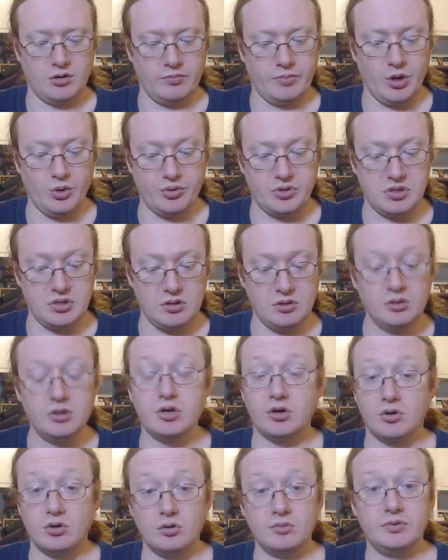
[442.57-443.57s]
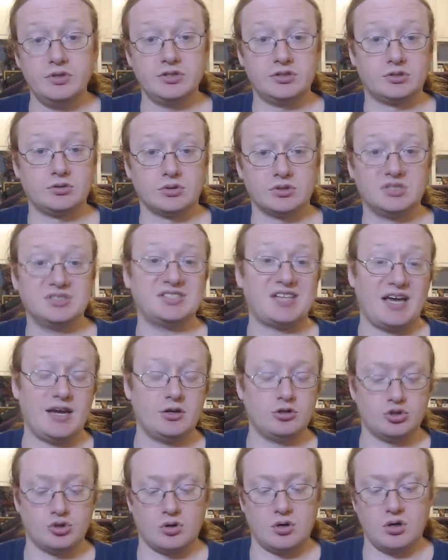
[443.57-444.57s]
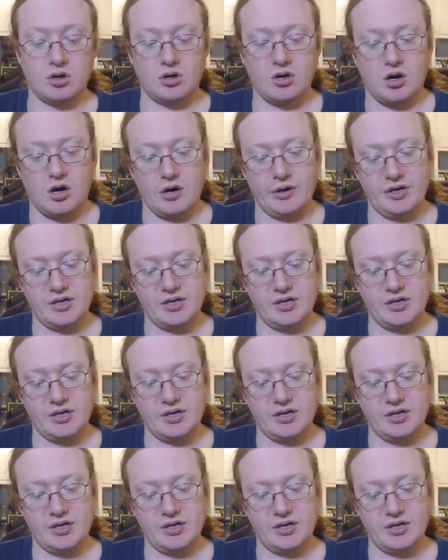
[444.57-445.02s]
both in the literal resources and draw a card.